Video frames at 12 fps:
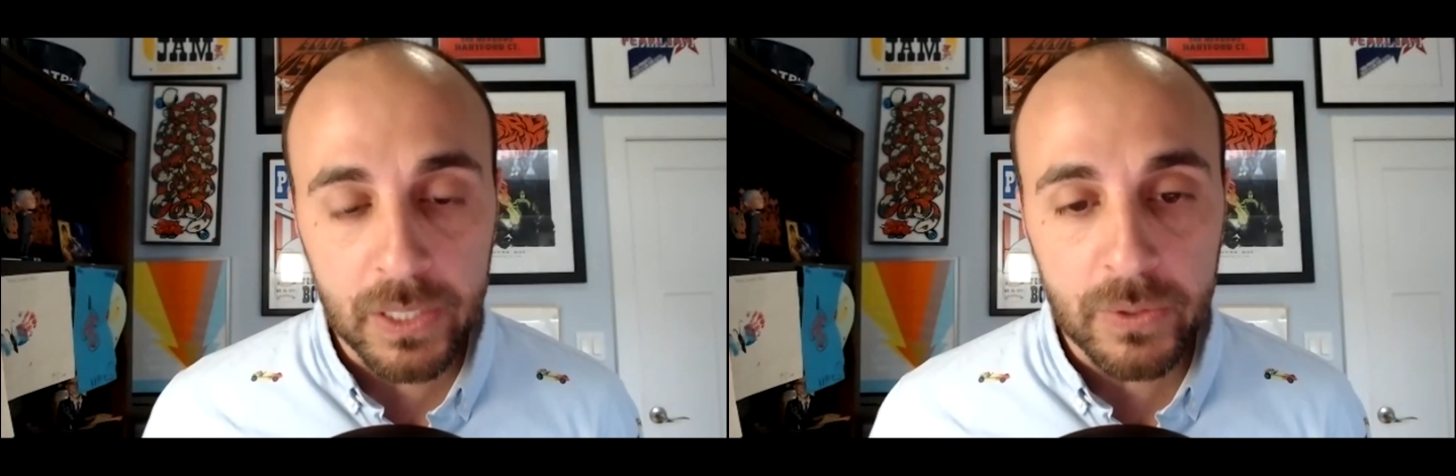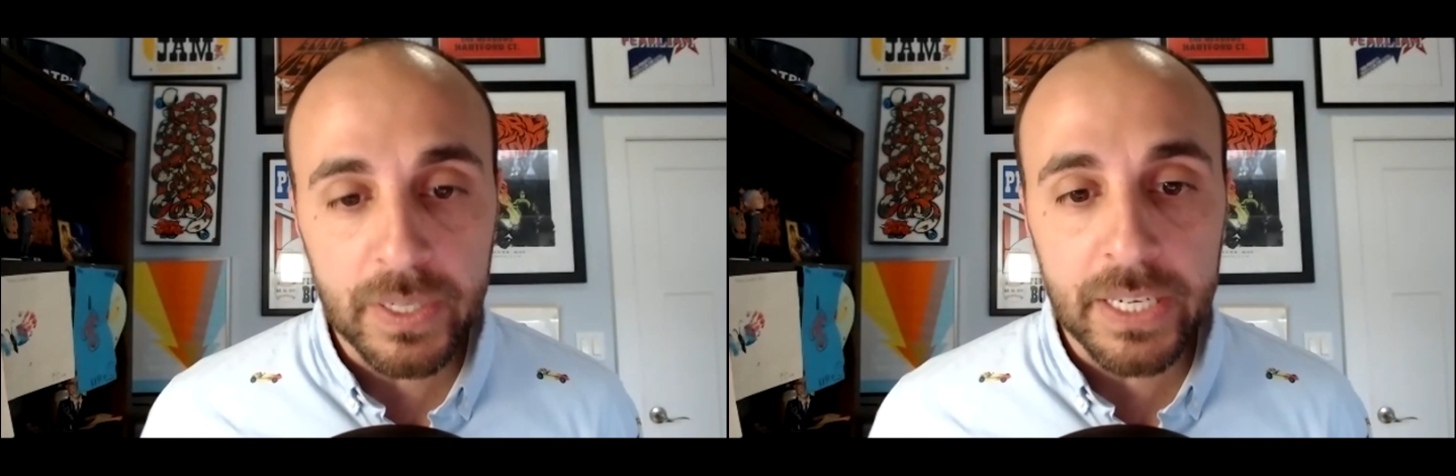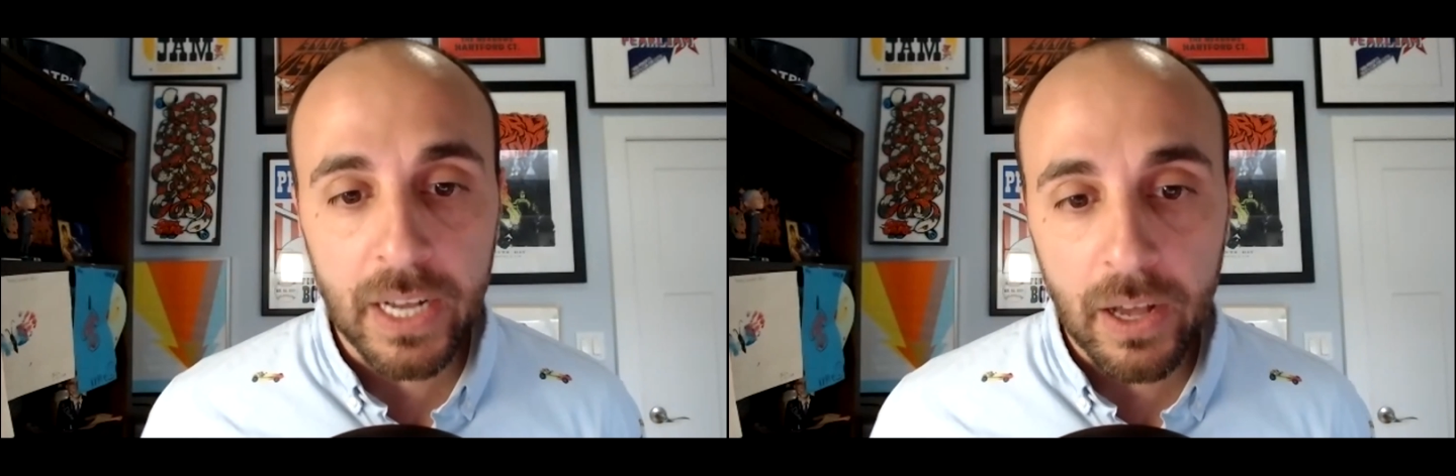You
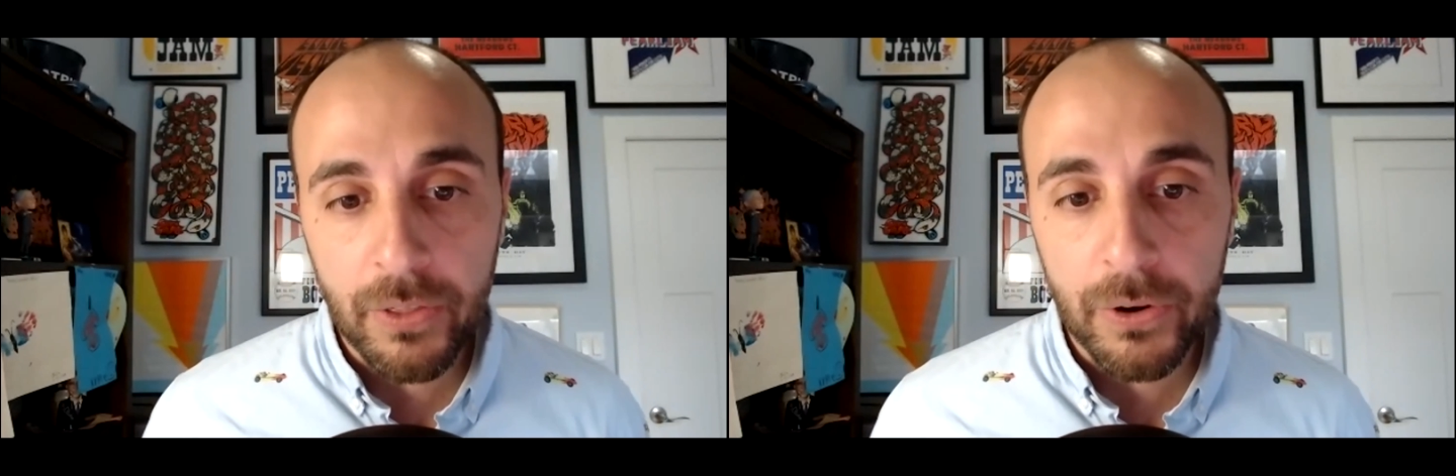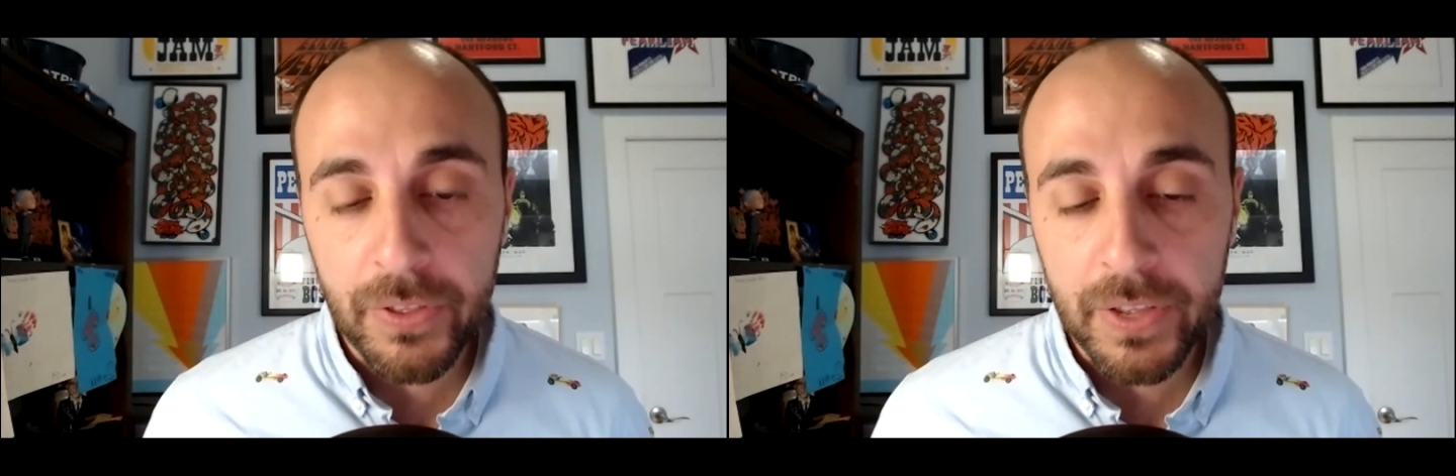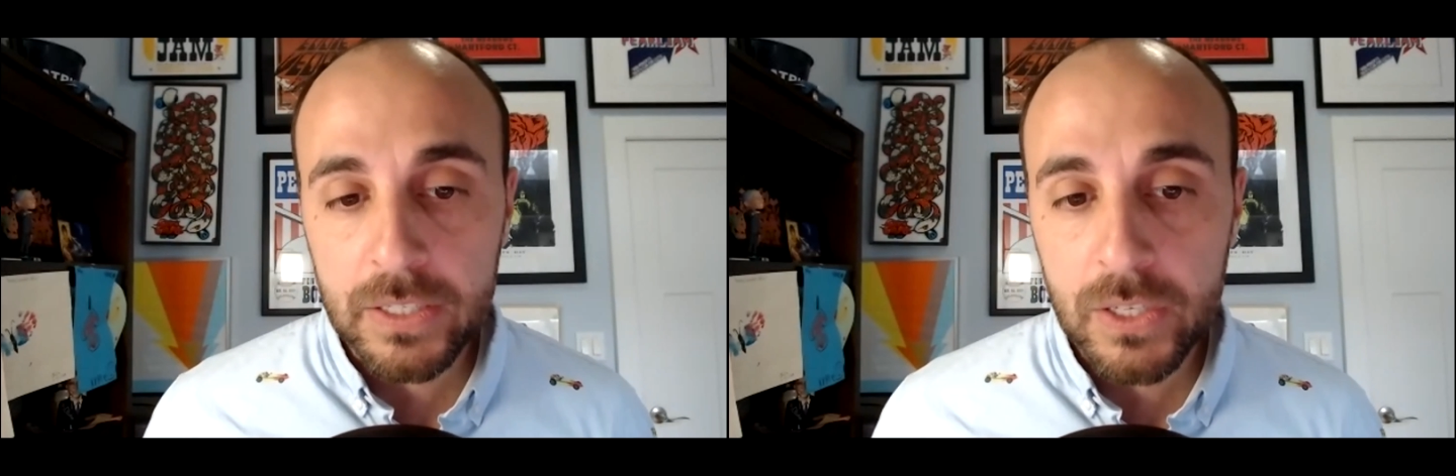need other
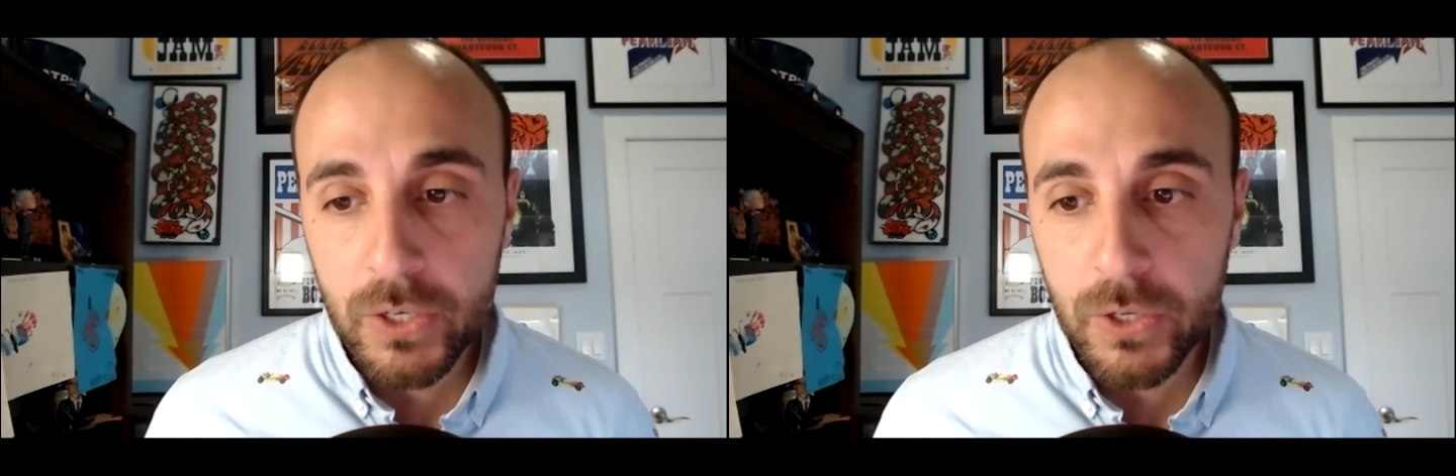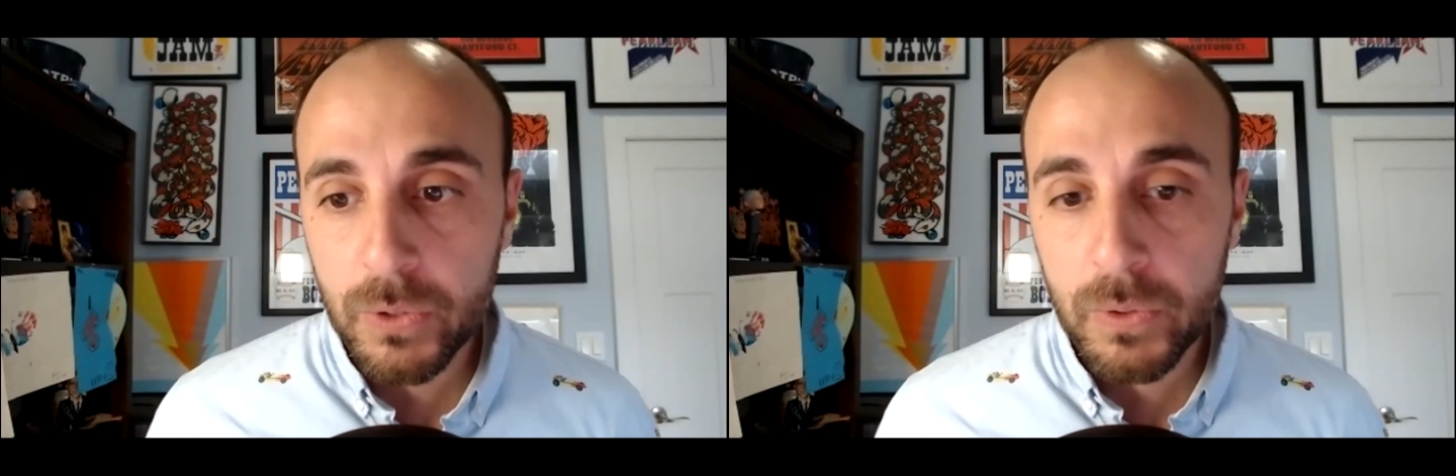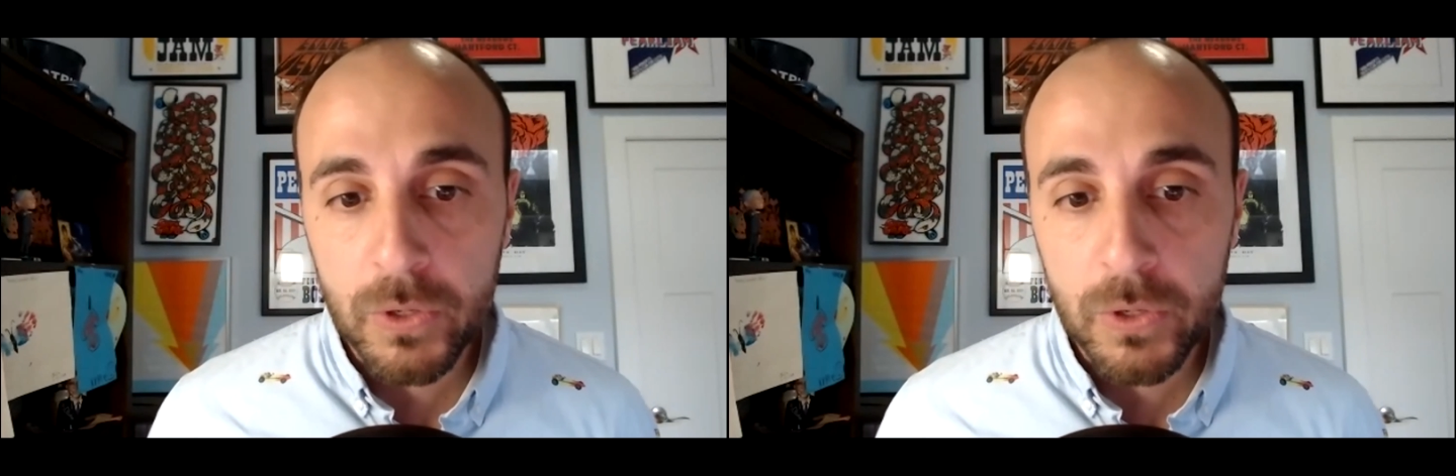things too.